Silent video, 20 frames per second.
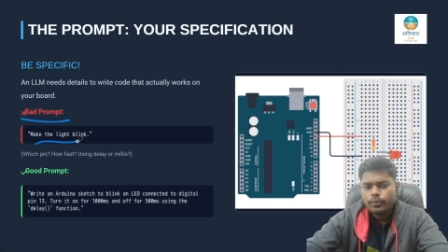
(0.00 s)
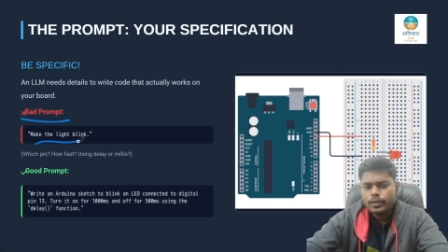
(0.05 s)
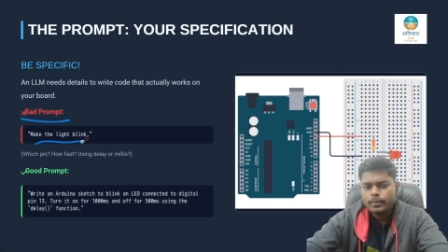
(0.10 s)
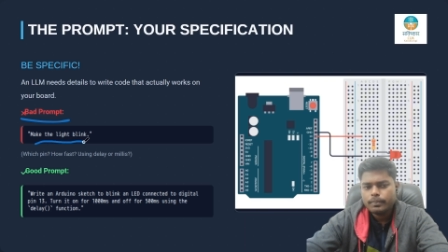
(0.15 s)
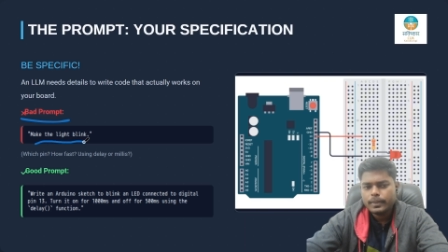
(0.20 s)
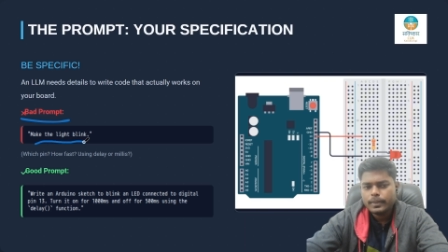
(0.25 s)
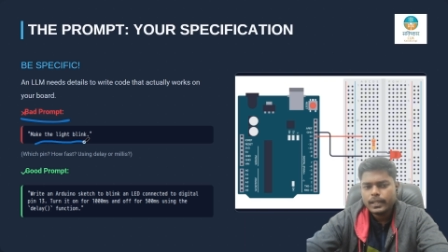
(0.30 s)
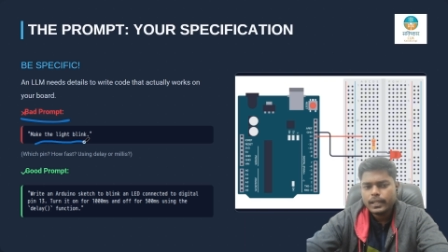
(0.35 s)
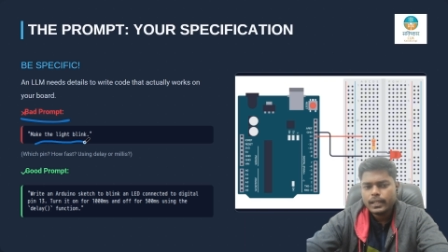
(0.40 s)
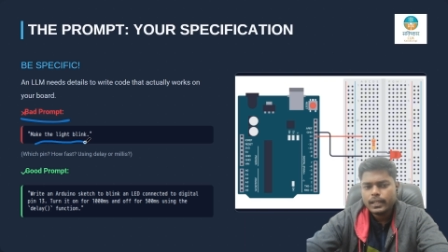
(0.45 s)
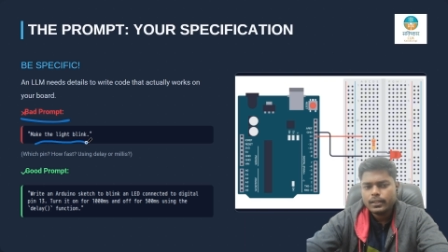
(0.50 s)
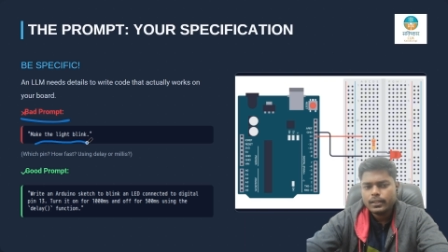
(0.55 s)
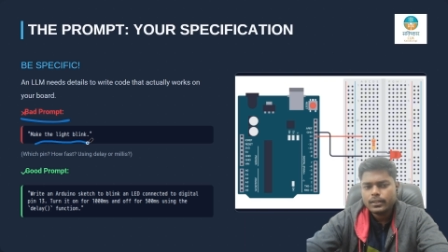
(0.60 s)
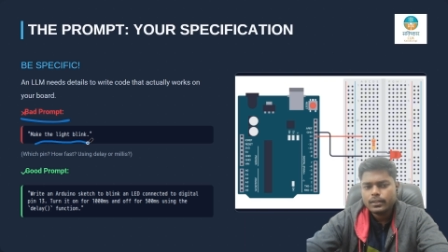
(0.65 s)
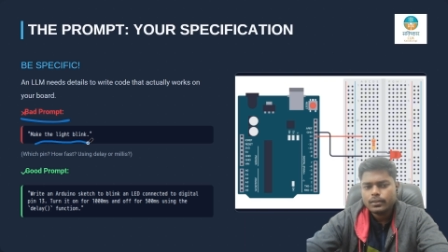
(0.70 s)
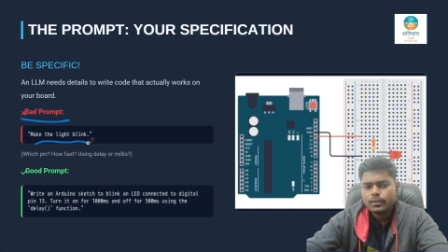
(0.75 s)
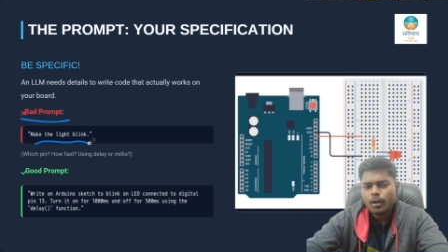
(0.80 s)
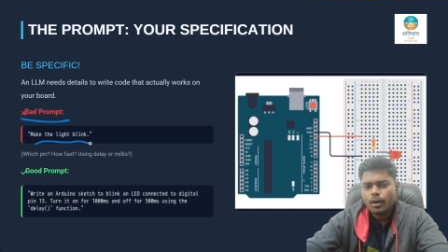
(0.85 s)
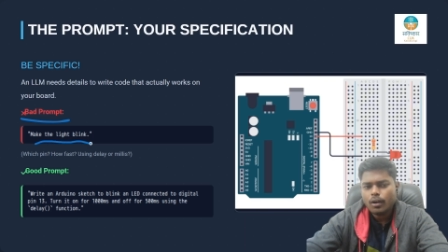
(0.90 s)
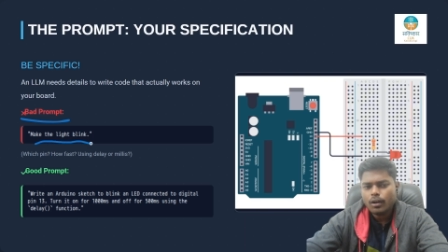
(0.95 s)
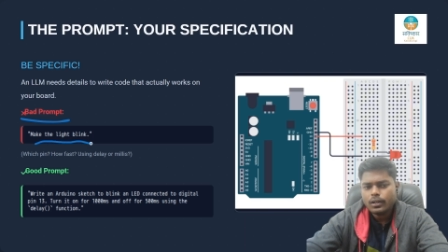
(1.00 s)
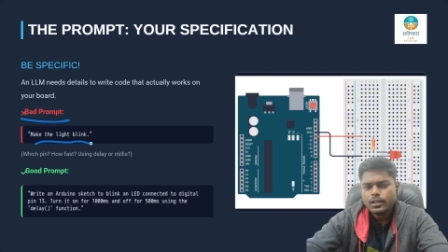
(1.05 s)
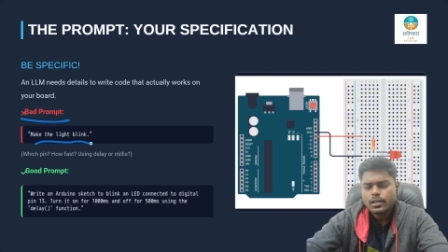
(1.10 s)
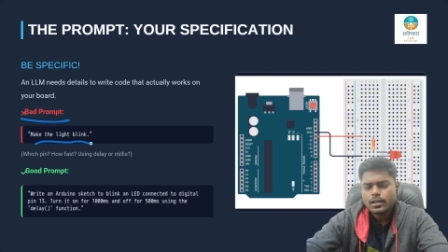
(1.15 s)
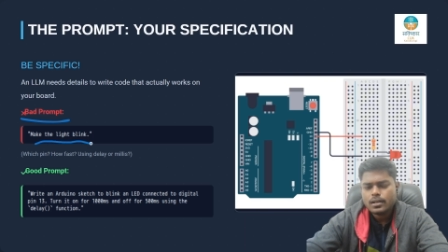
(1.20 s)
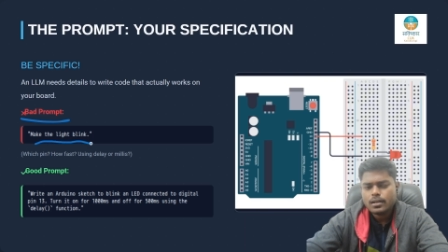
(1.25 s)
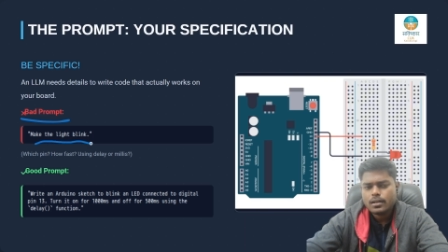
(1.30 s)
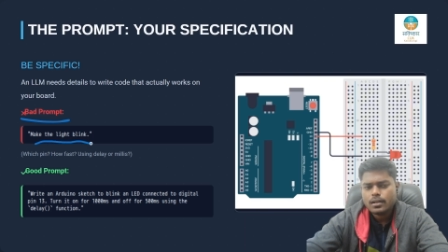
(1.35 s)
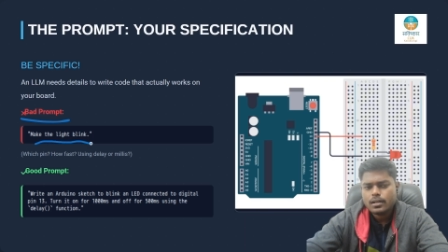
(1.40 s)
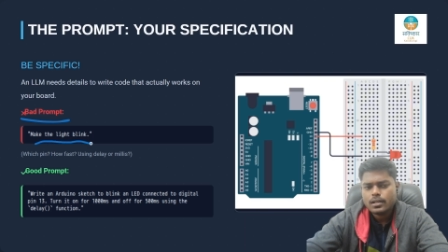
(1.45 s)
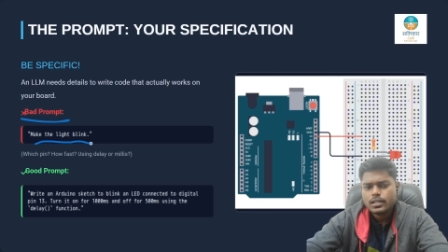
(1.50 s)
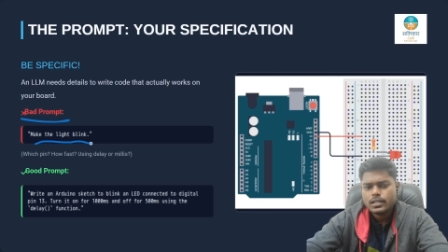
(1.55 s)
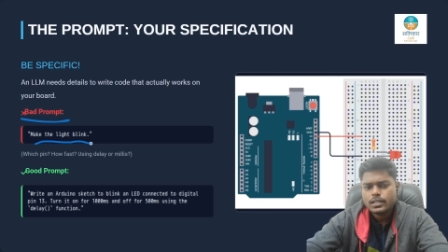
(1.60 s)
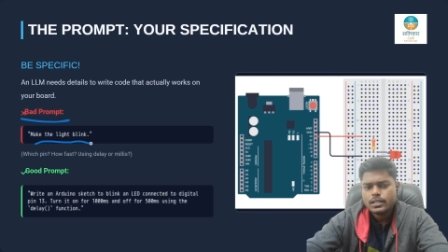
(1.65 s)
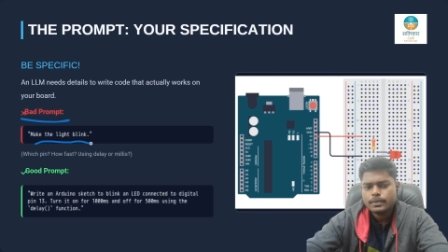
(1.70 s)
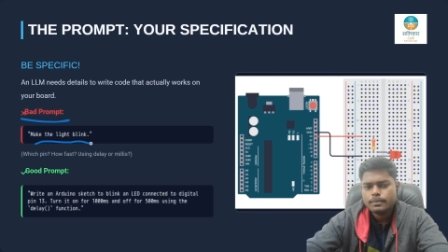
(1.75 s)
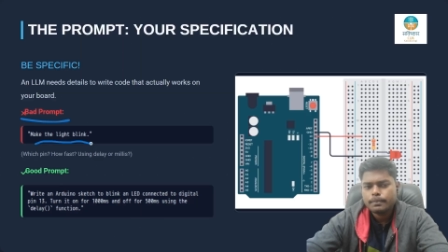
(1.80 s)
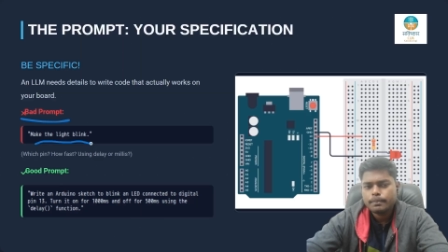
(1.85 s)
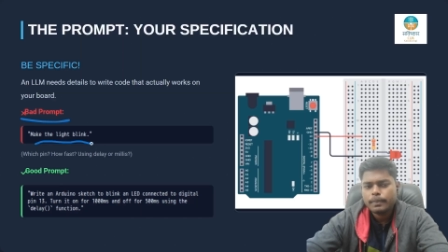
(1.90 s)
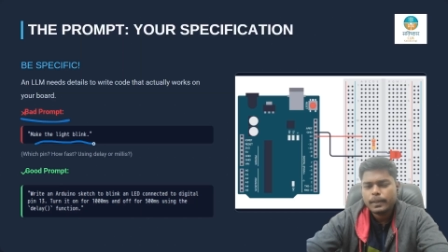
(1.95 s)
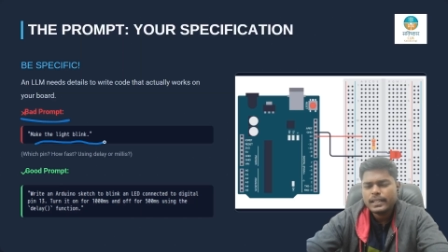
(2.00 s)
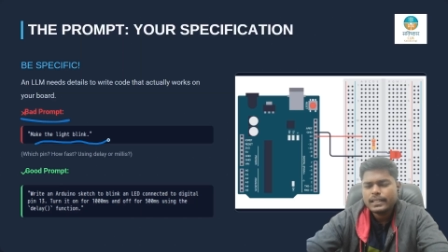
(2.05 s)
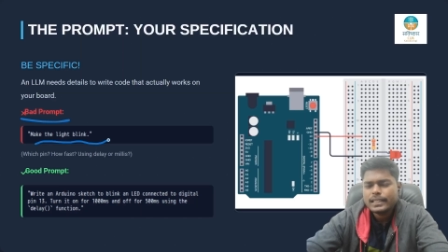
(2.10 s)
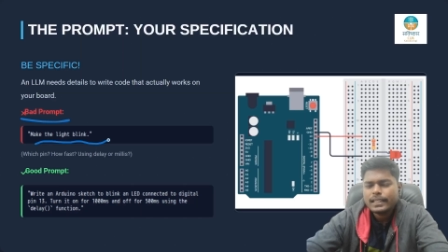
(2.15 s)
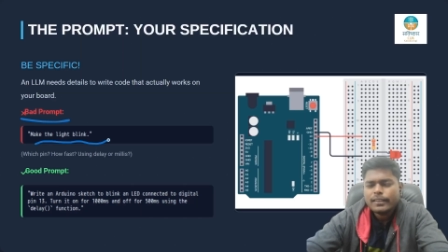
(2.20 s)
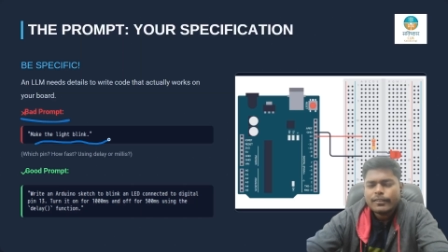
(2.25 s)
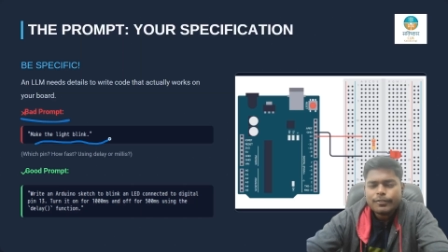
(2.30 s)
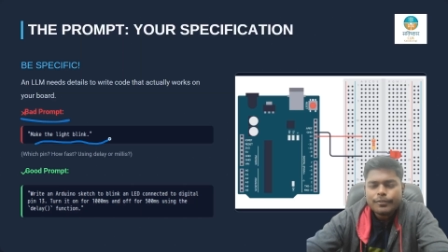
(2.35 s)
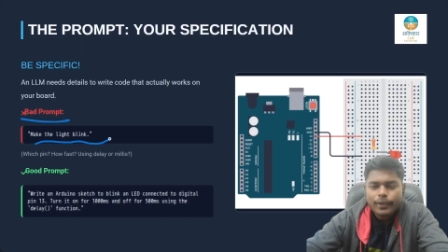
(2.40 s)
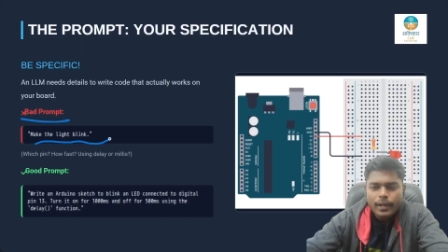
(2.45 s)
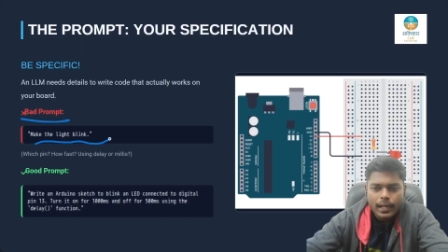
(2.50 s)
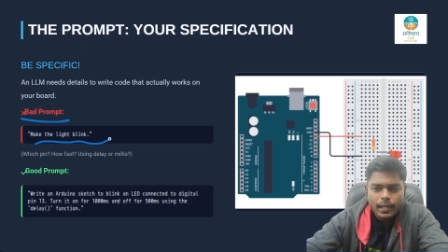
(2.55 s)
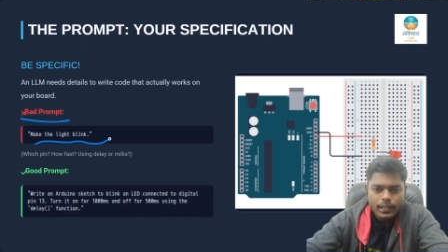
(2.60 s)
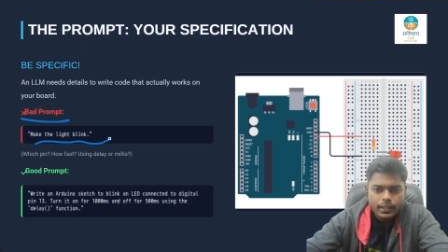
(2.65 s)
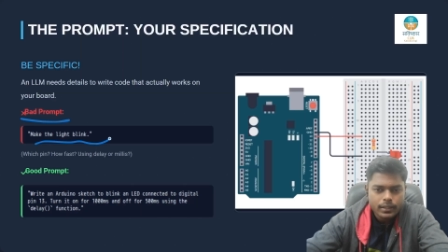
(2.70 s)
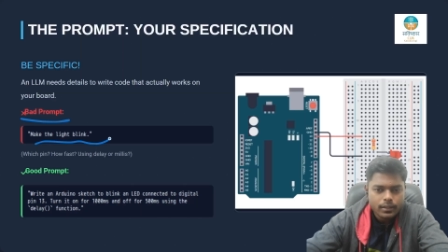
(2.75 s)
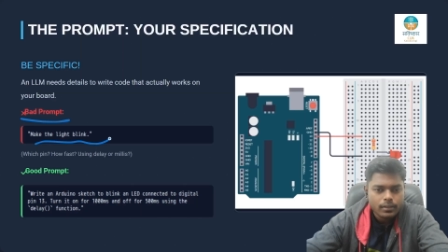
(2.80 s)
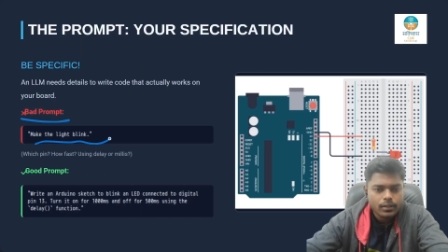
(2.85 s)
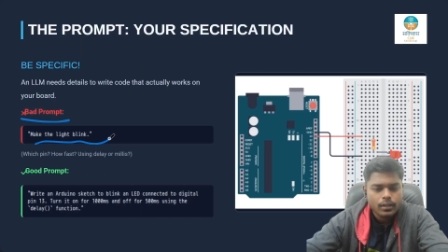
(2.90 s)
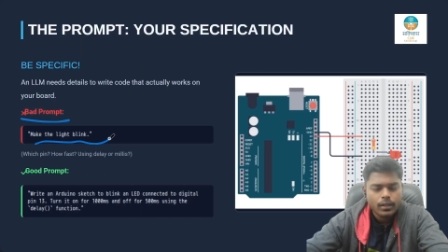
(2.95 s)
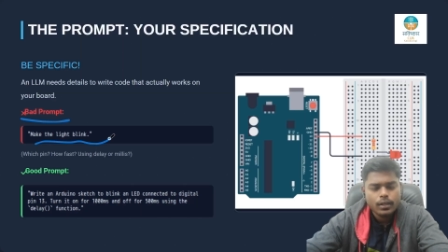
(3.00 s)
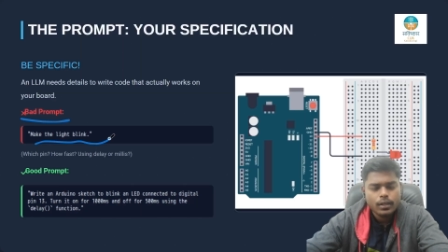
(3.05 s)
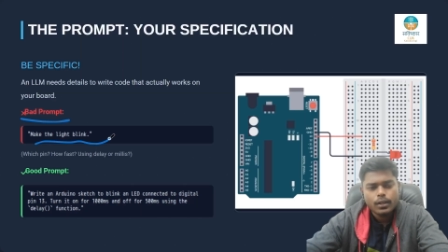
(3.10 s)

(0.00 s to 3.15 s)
will be not specified